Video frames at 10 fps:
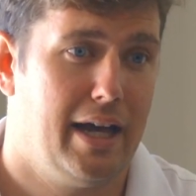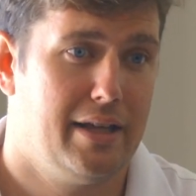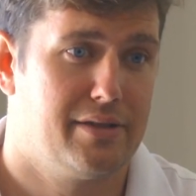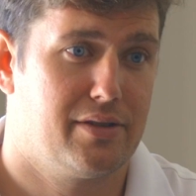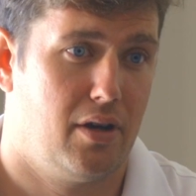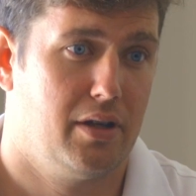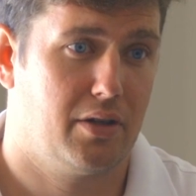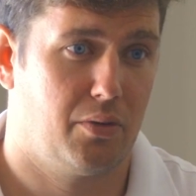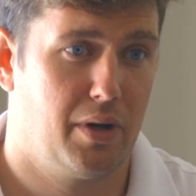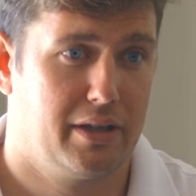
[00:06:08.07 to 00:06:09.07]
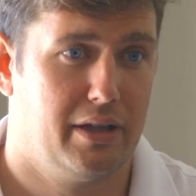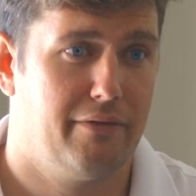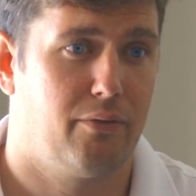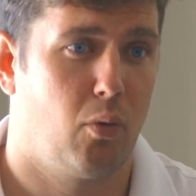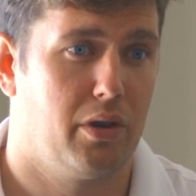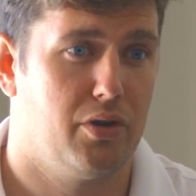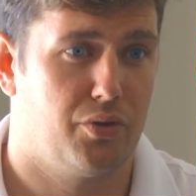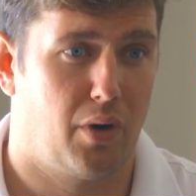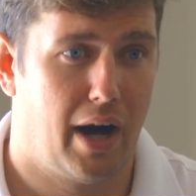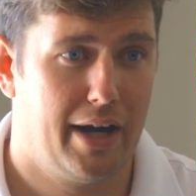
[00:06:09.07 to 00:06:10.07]
installed correctly for the
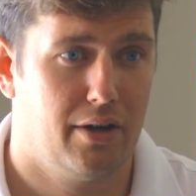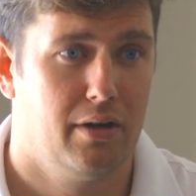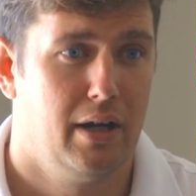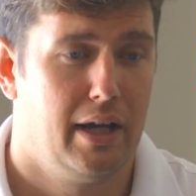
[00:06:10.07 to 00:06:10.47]
dryer